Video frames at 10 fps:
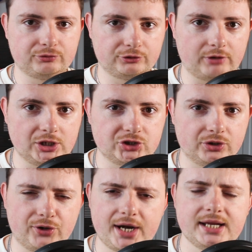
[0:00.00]
frustration,
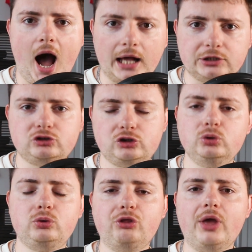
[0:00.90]
alright? I
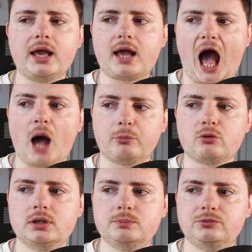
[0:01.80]
do think
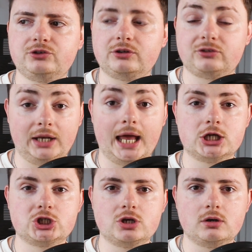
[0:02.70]
Amorim's
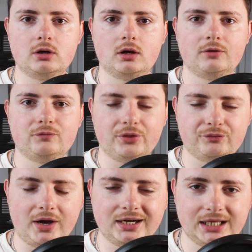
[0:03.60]
selection for the
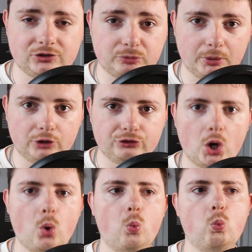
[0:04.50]
final against Spurs
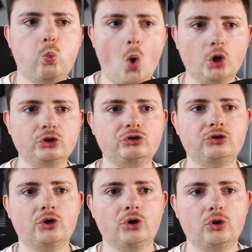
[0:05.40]

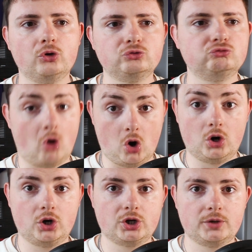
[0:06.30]
was
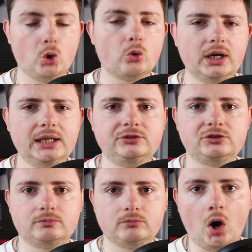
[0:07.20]
wrong, or at
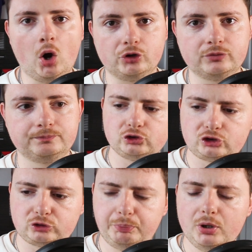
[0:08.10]
least odd.
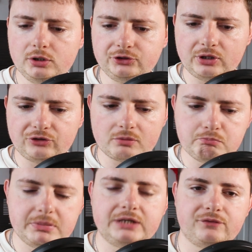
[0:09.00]
Spurs'
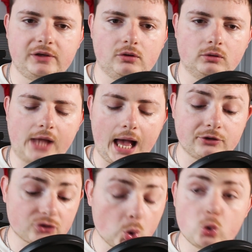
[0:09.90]
midfield
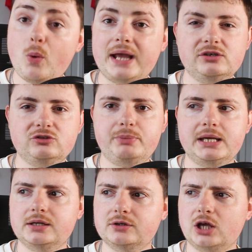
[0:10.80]
has always
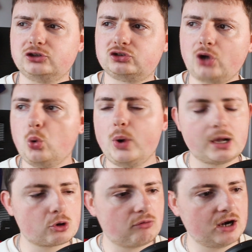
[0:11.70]
been so
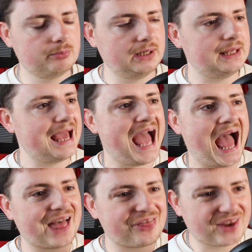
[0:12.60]
incredibly
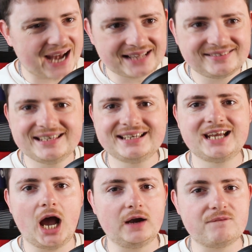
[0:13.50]

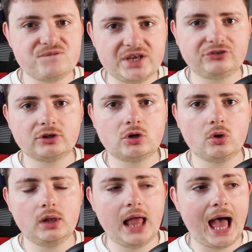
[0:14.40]
athletic and physical,